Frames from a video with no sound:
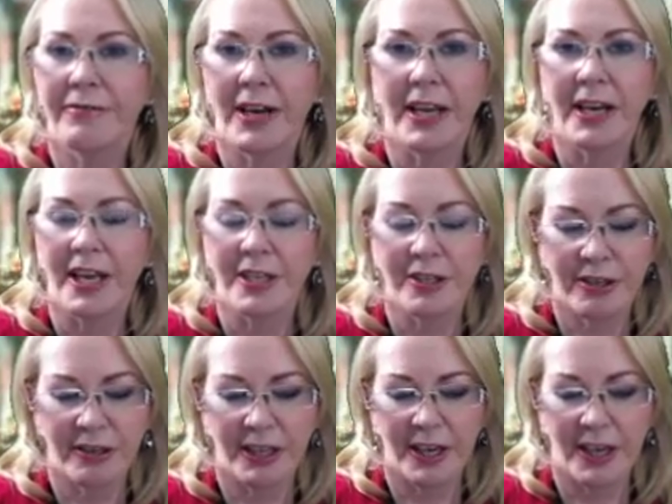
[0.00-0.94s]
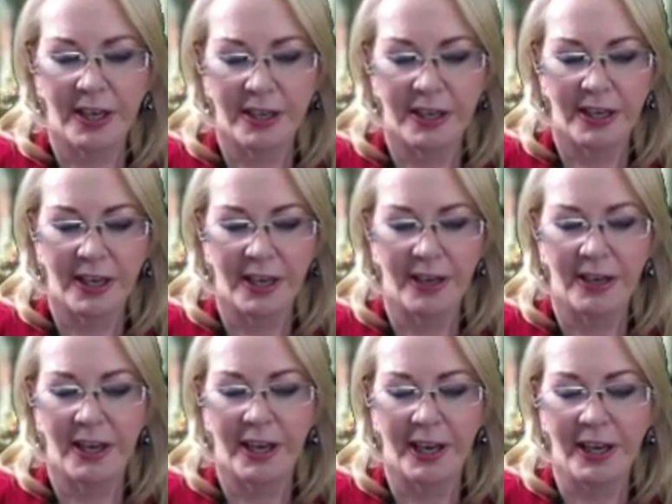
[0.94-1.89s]
financially can
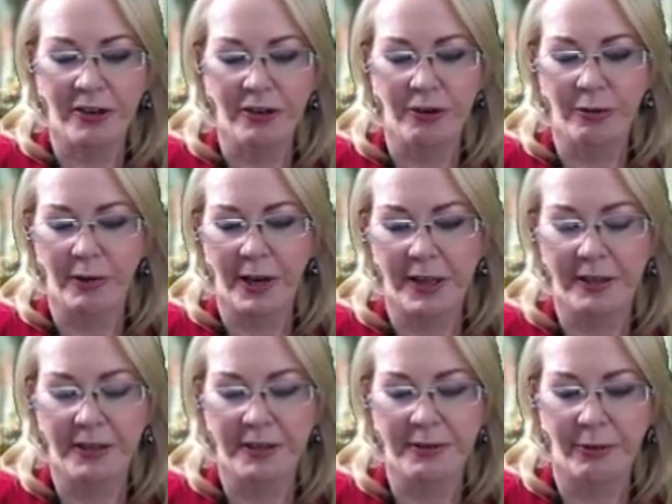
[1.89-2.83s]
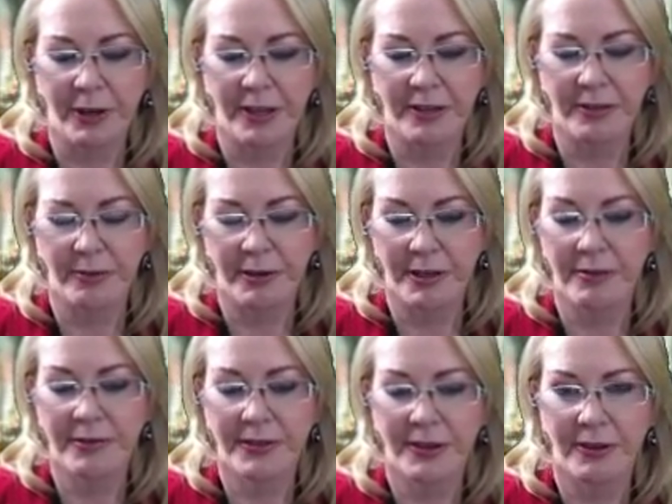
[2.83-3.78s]
head your way this week as
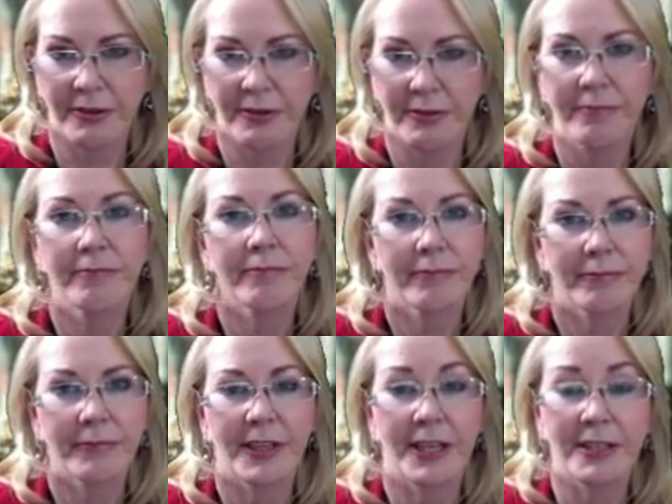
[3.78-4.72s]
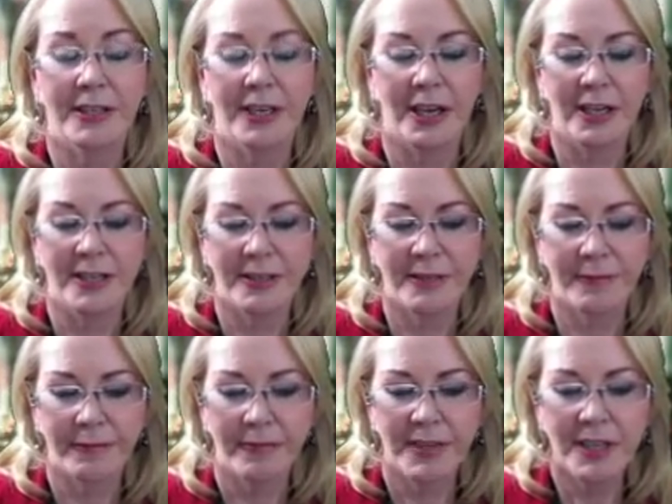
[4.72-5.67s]
well. So that's nice.
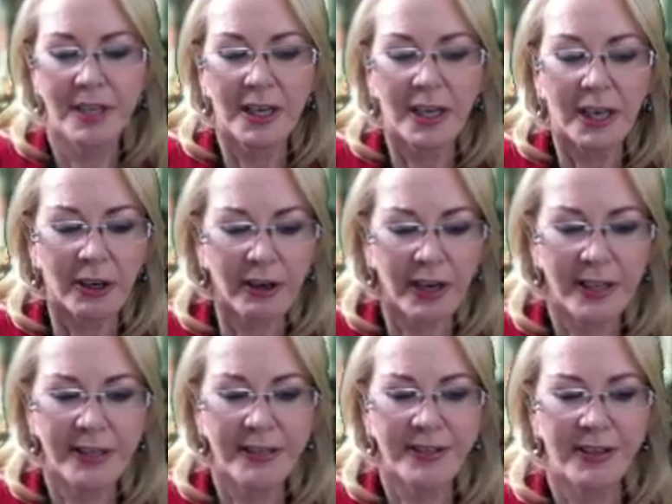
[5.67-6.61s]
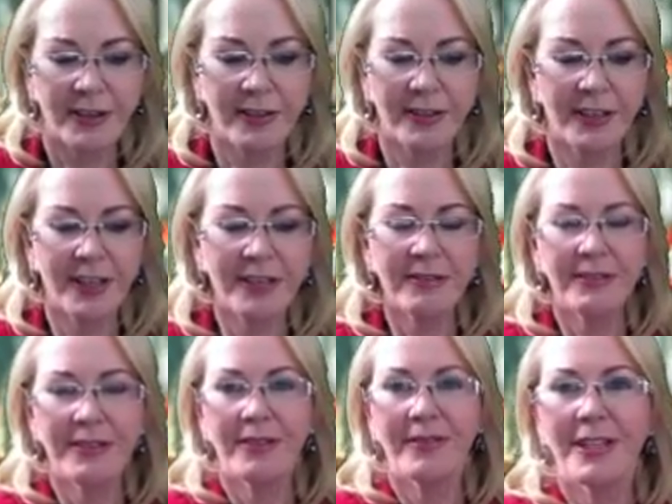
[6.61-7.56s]
All right, so thank you
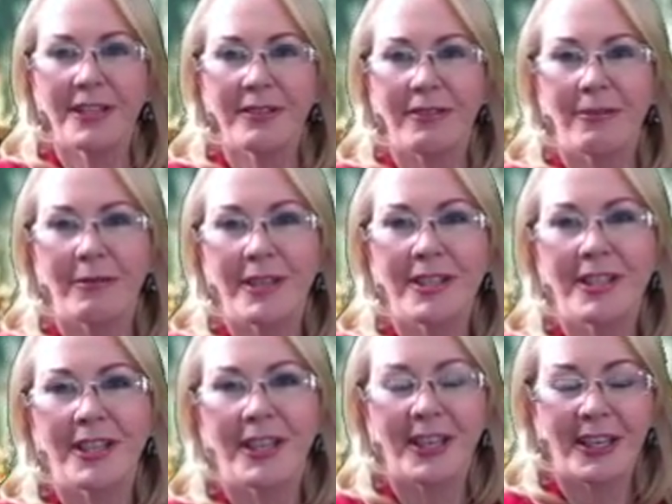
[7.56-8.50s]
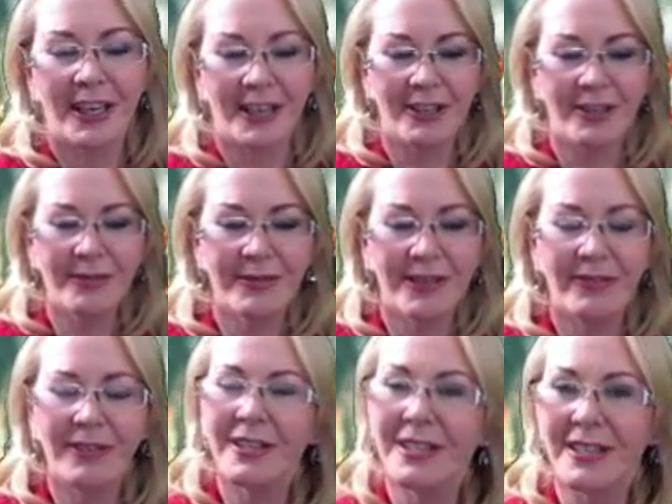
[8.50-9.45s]
so much for watching. I hope
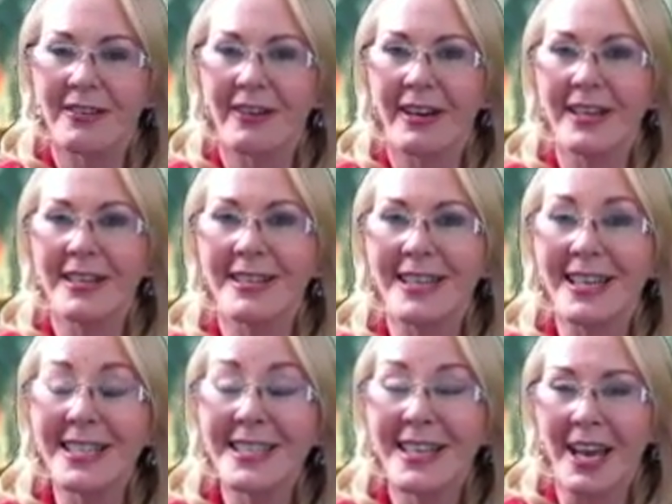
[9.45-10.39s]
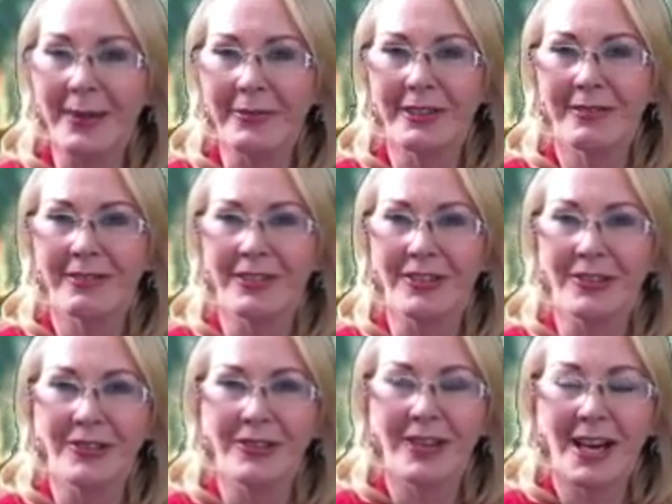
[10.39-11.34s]
something great does happen for
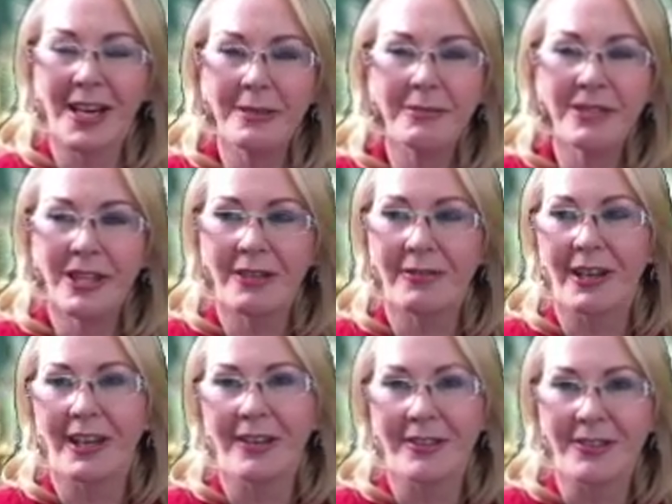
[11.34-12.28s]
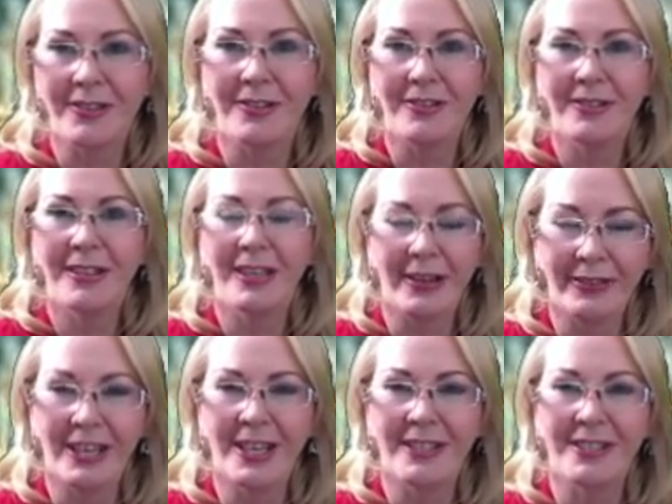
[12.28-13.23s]
you. I'm Jennifer Angel. Love
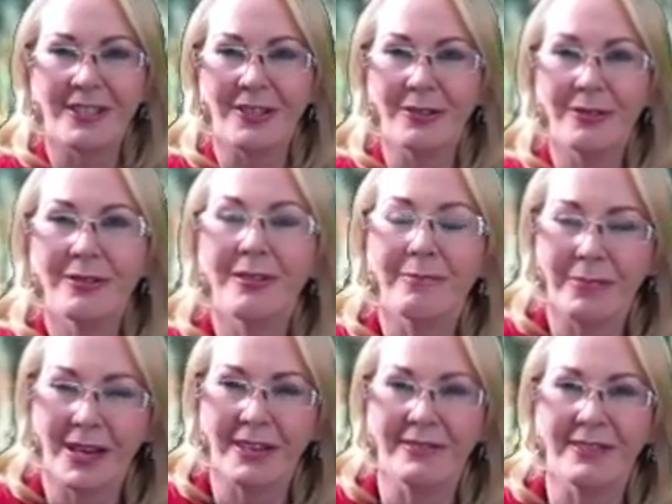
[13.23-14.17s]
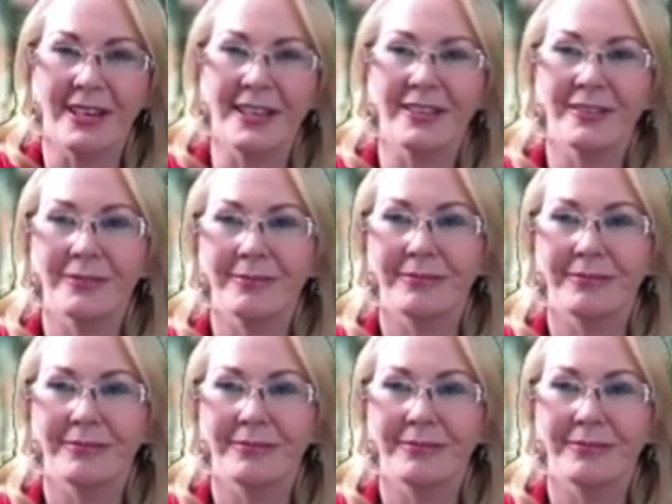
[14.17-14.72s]
and luck to you. Bye for now.